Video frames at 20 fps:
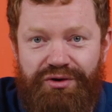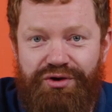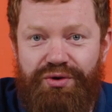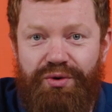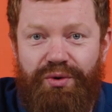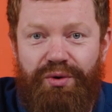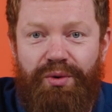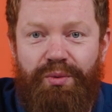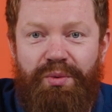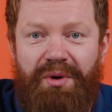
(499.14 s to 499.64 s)

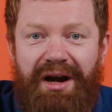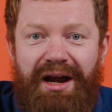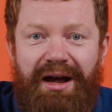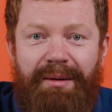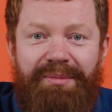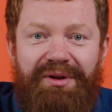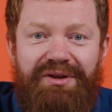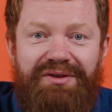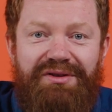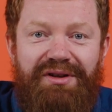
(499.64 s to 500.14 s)
sure what
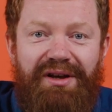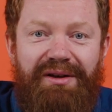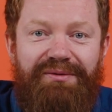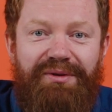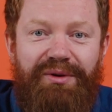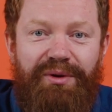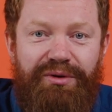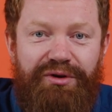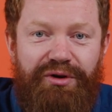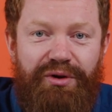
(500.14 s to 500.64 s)
happens if
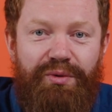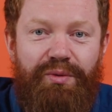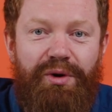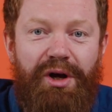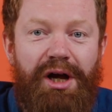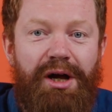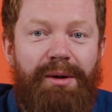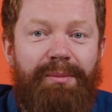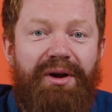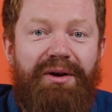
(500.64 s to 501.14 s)
you do,
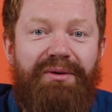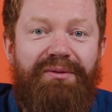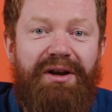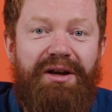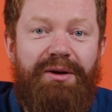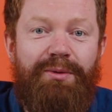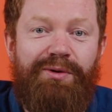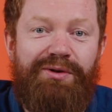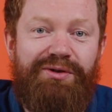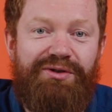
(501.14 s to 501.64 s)
but if
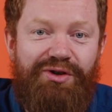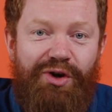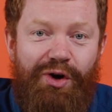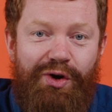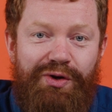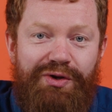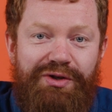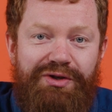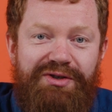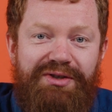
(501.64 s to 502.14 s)
anyone
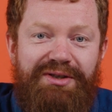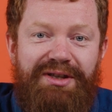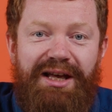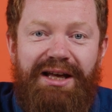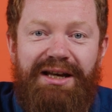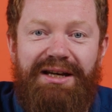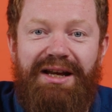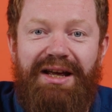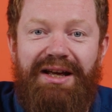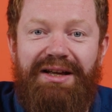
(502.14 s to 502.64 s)
does,
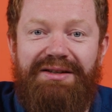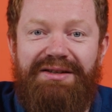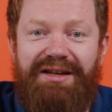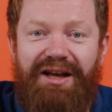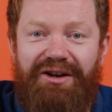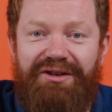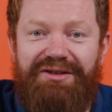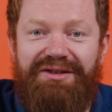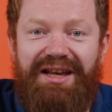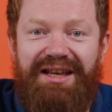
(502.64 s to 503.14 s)
then
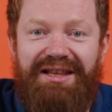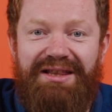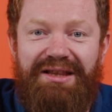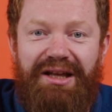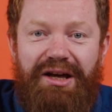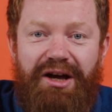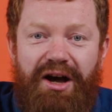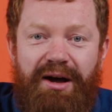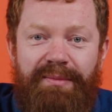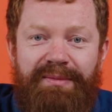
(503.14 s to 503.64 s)
tell us in the
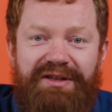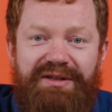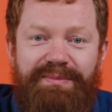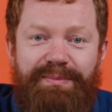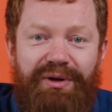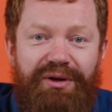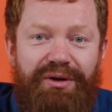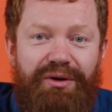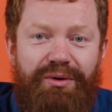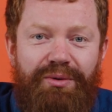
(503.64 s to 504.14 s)
comments
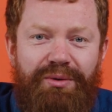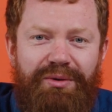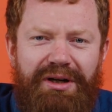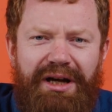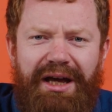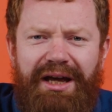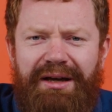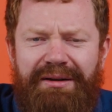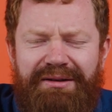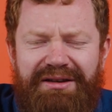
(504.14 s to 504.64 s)
below,
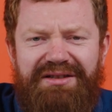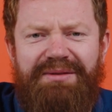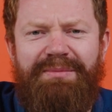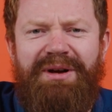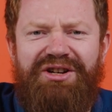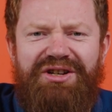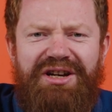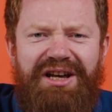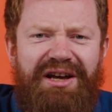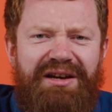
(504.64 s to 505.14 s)
because I'm
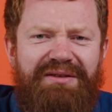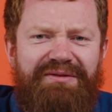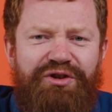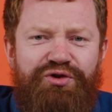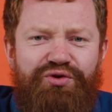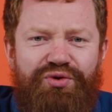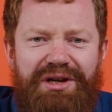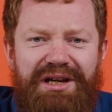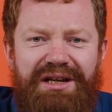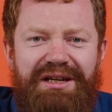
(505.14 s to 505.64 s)
actually kind of
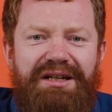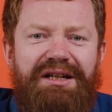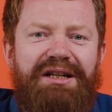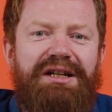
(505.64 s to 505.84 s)
intrigued.